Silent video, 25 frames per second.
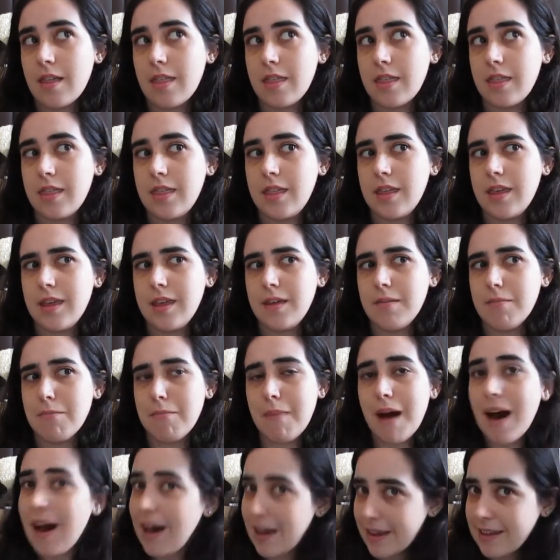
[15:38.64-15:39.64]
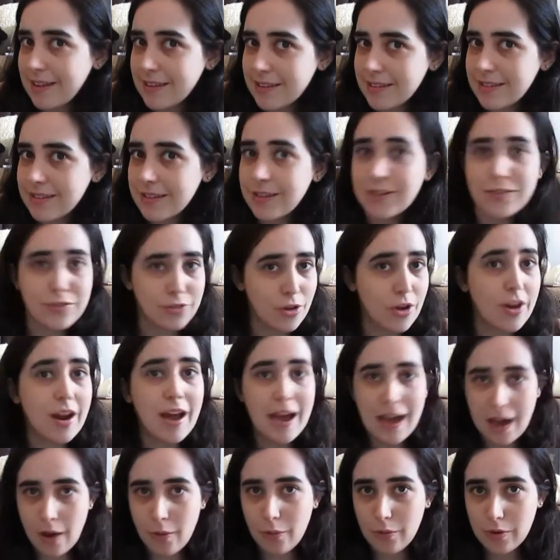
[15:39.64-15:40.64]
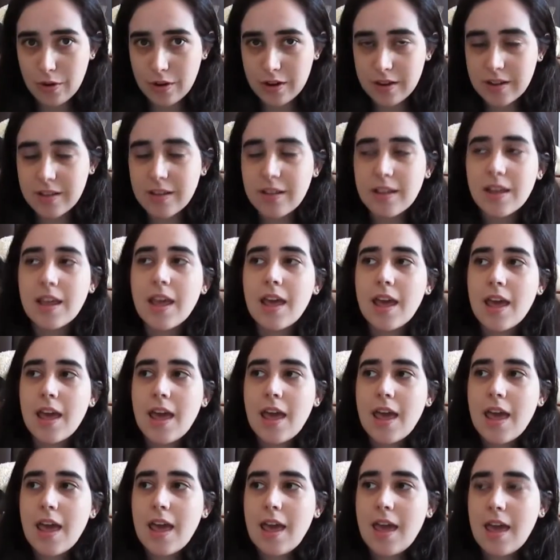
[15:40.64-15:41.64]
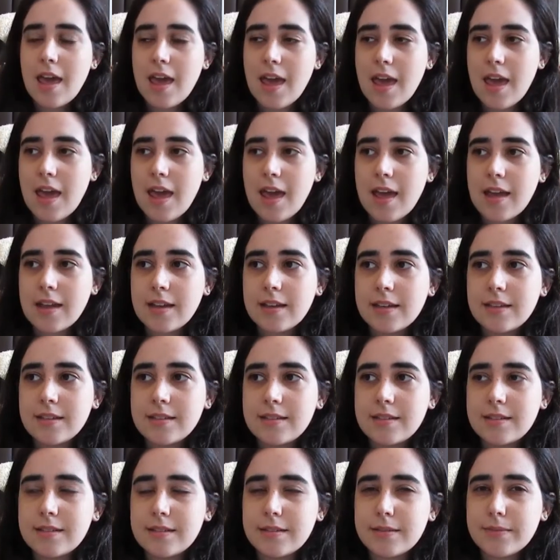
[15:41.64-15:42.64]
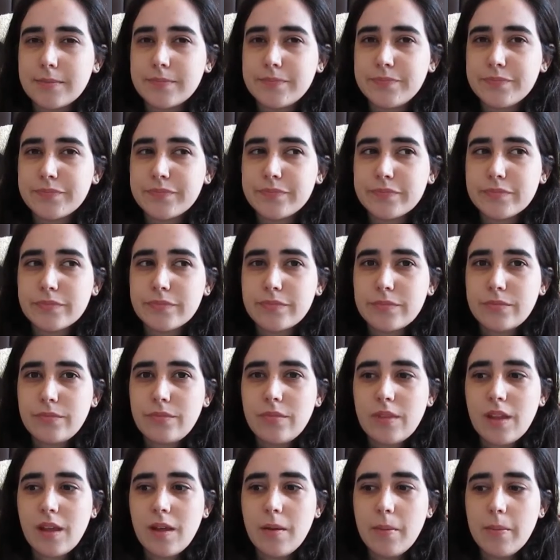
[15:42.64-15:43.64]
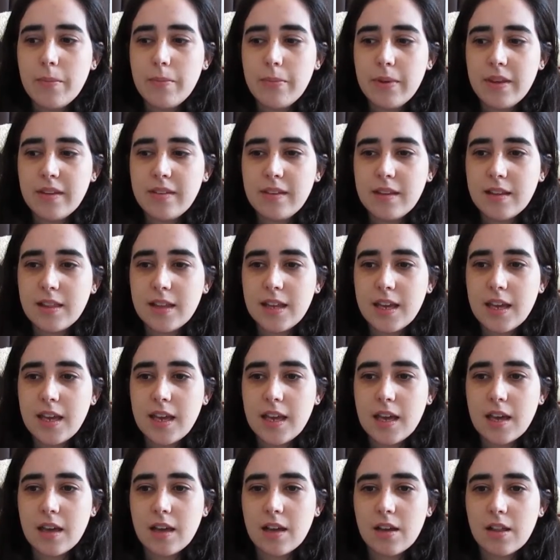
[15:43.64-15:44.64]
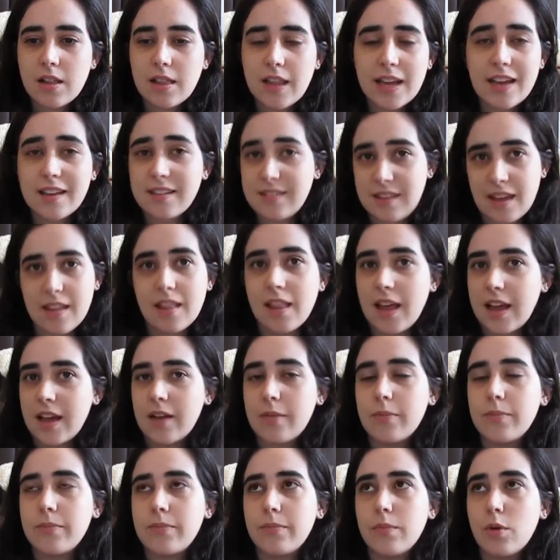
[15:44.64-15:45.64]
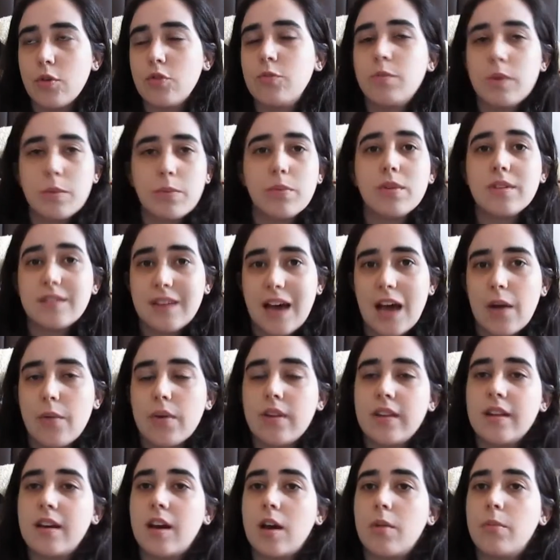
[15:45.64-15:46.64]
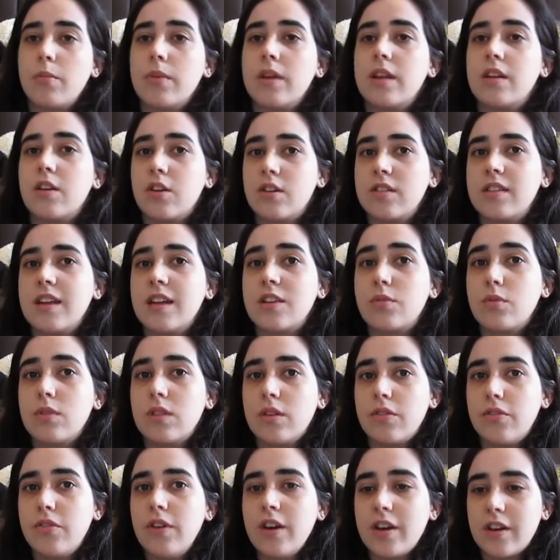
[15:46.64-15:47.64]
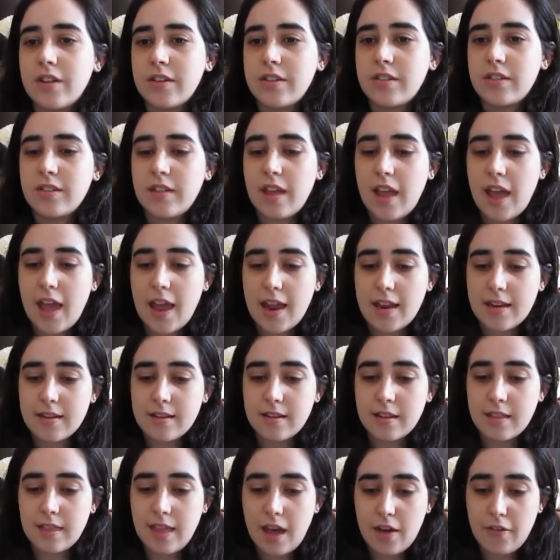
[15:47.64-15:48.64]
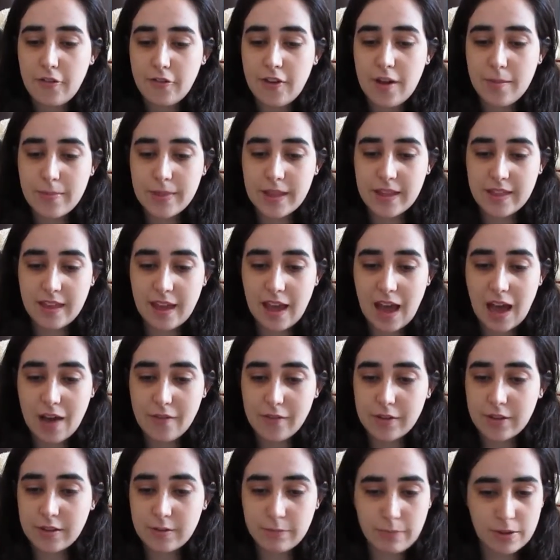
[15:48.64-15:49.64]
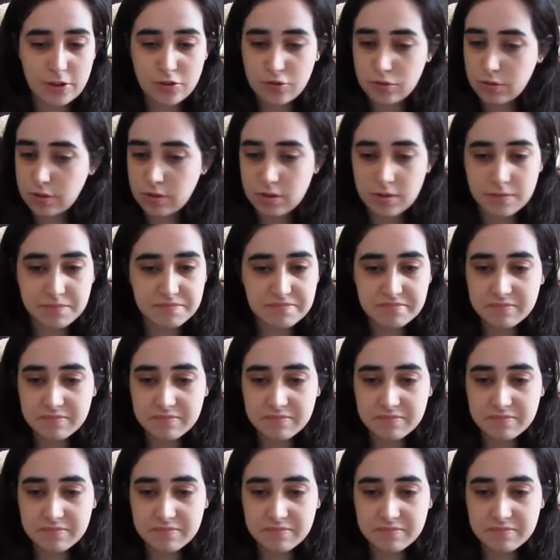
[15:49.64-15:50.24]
the mind is not Howard. And basically, like I said, like, most people die when they come in contact with the fungus, and that family, they have a special,